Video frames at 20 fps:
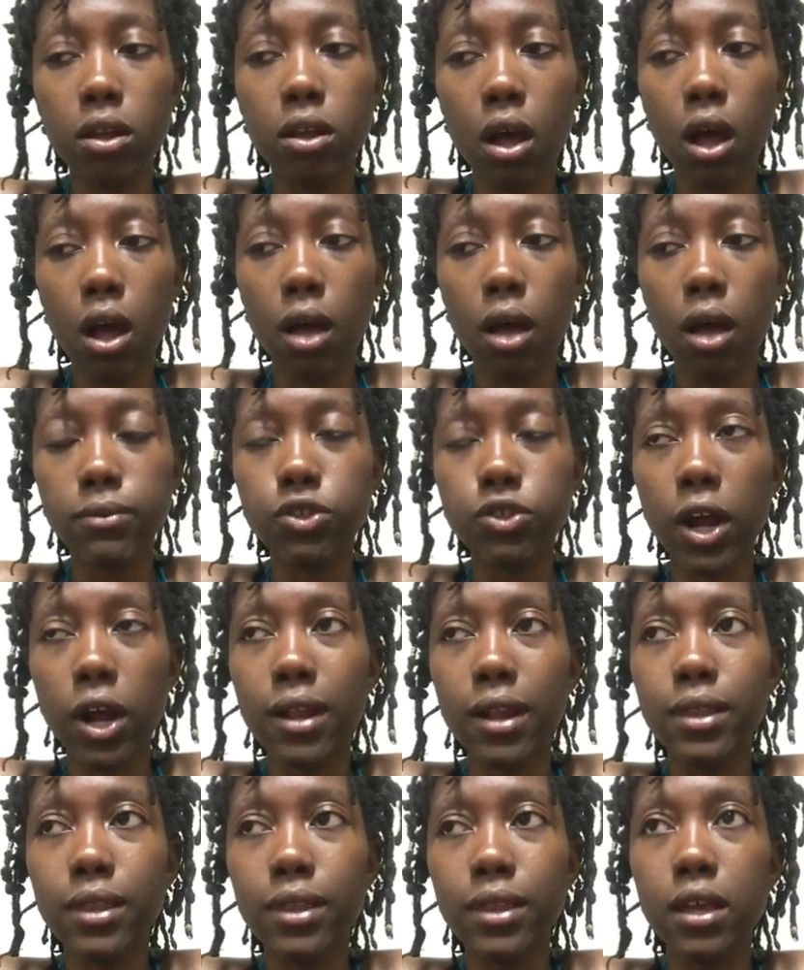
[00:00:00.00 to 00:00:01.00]
I'm trying to
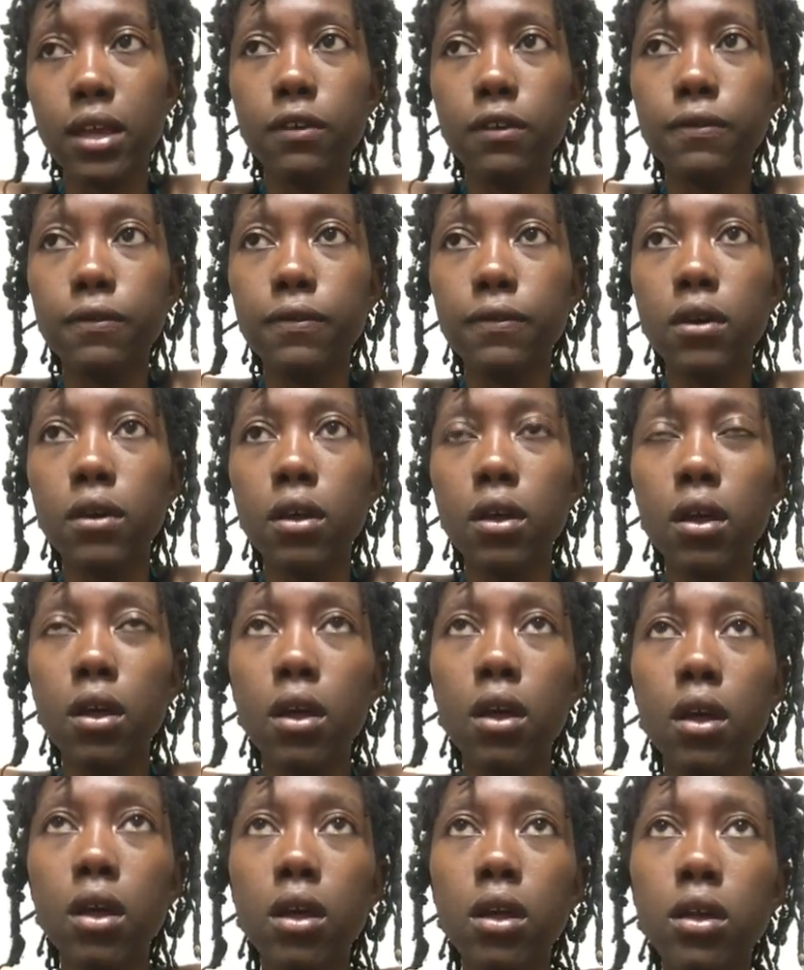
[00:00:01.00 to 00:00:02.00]
think of
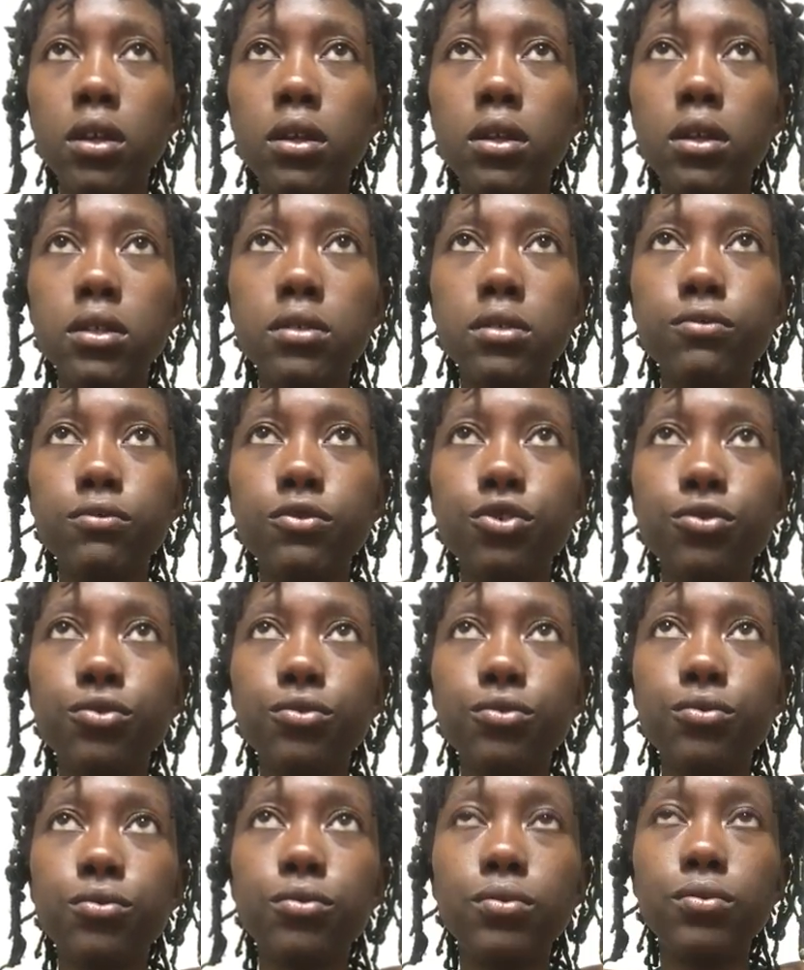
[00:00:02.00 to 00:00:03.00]
some
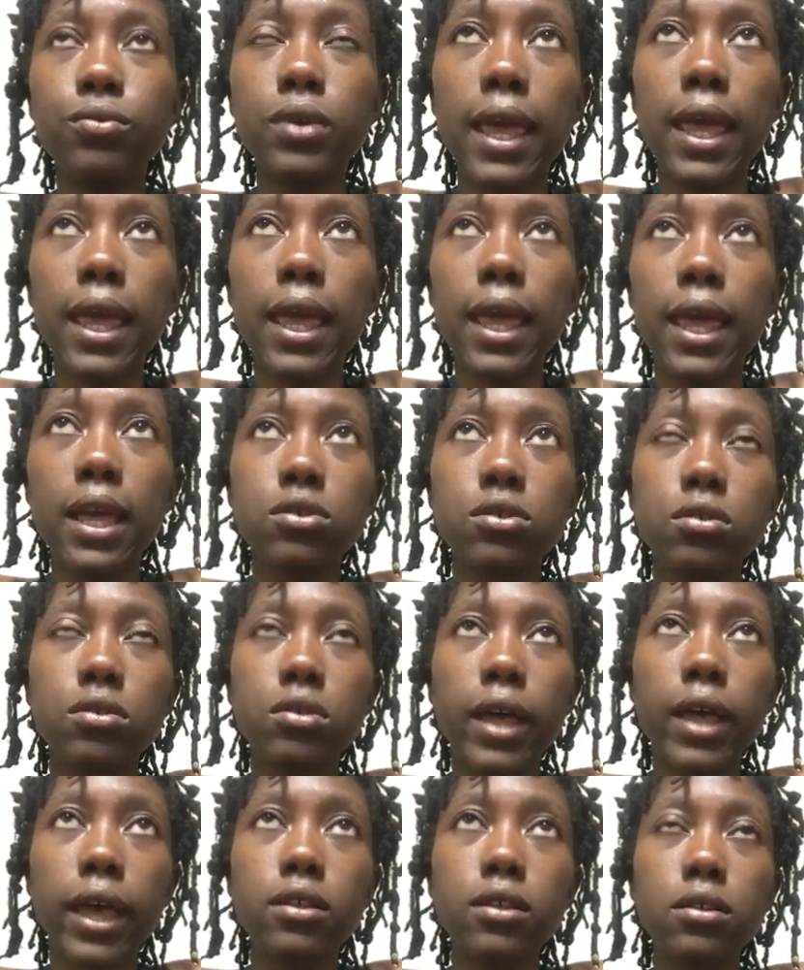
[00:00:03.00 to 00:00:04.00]
true Cancer,
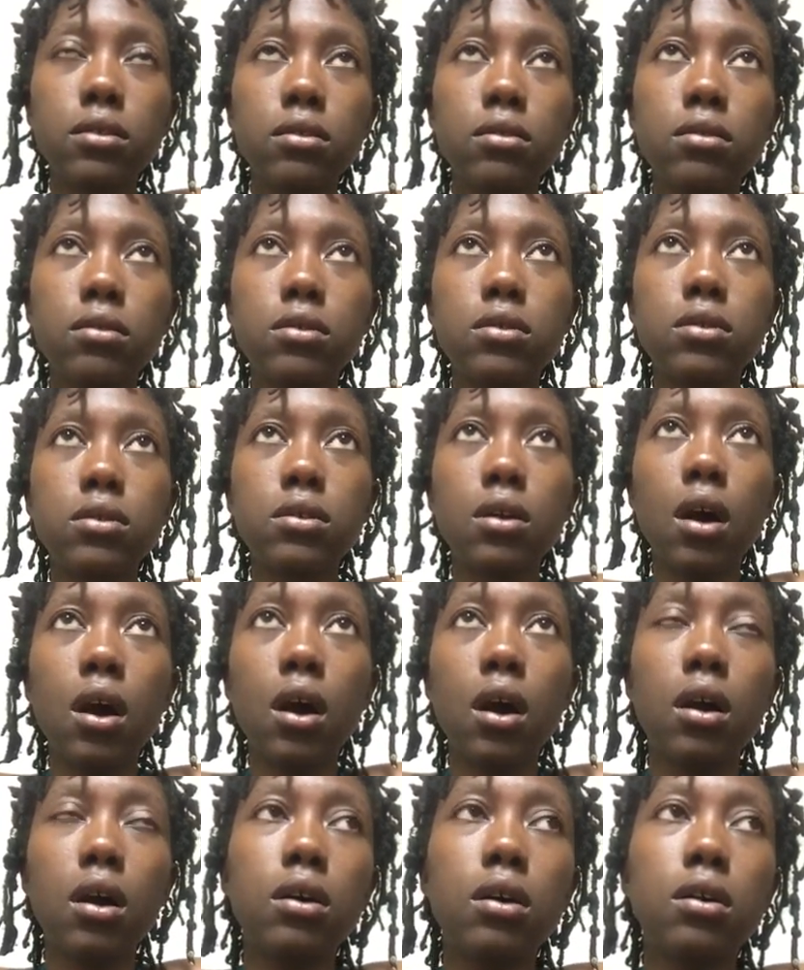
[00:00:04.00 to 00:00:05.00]
like
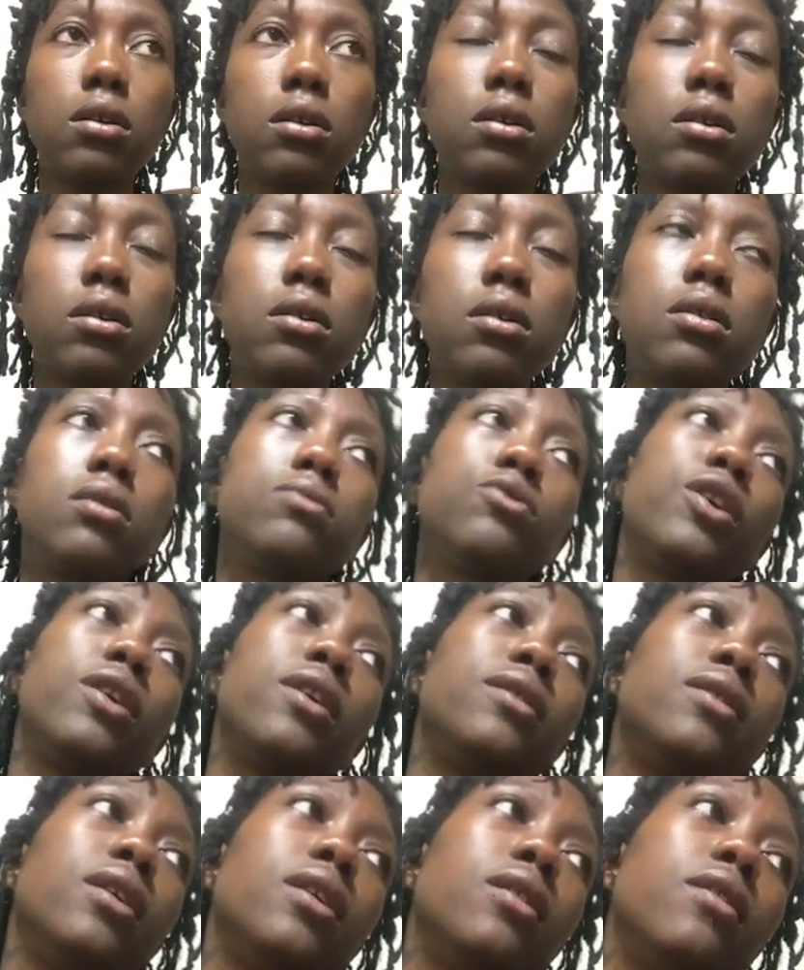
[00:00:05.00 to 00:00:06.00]
I'm
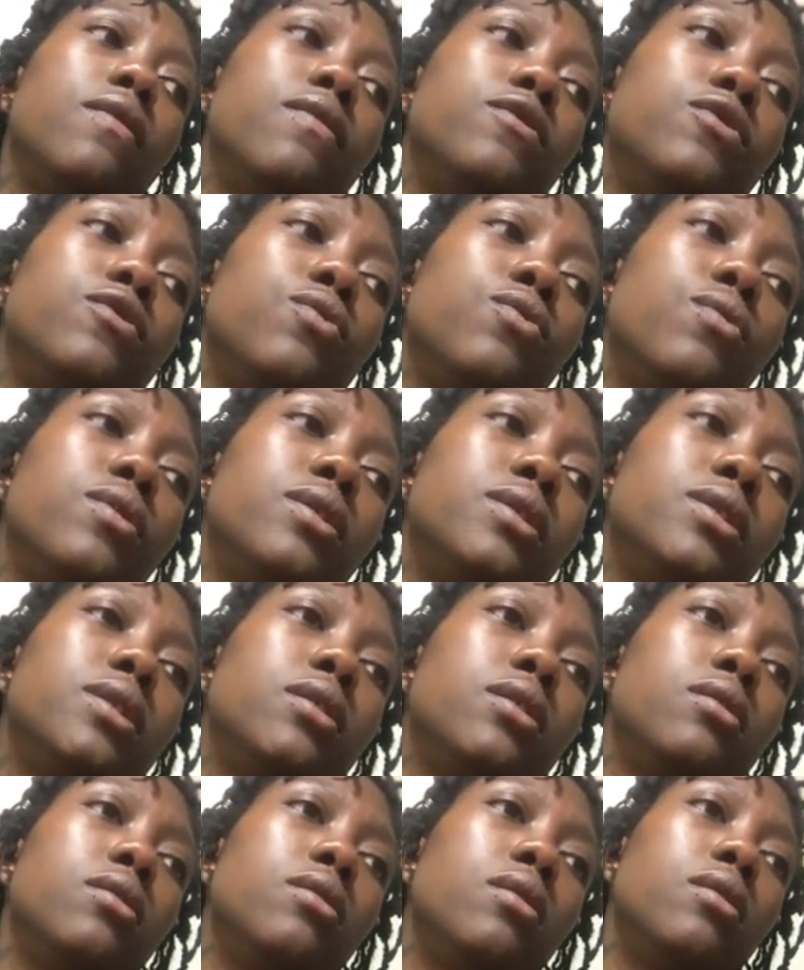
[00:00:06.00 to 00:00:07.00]
trying to think of Taurus
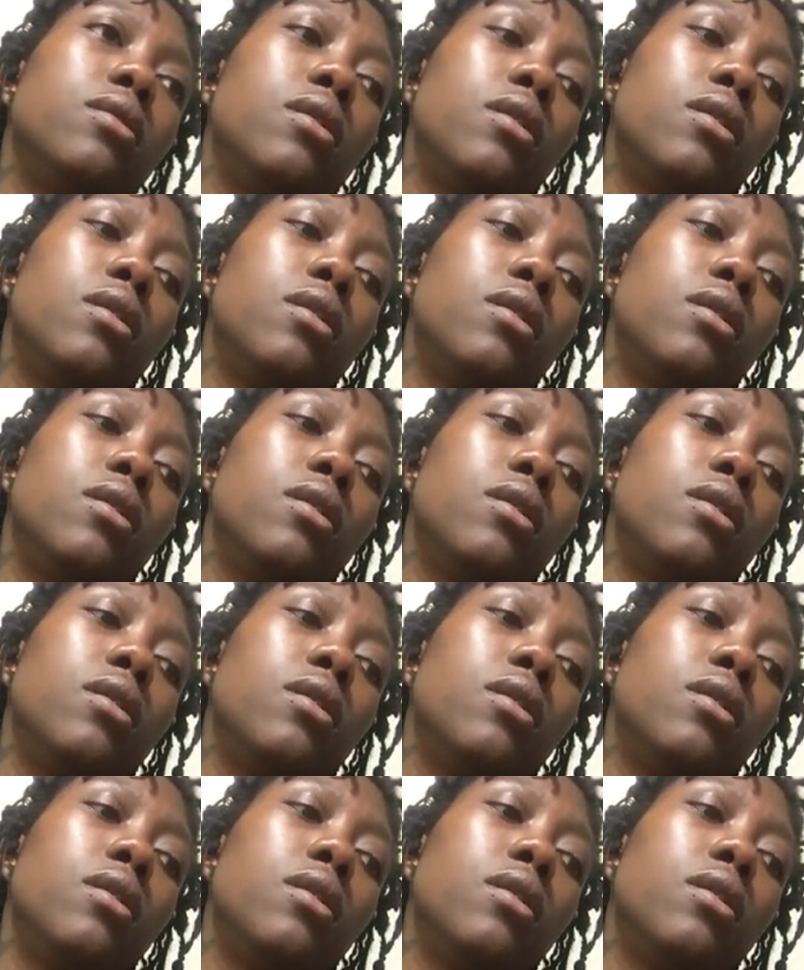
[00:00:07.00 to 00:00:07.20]
and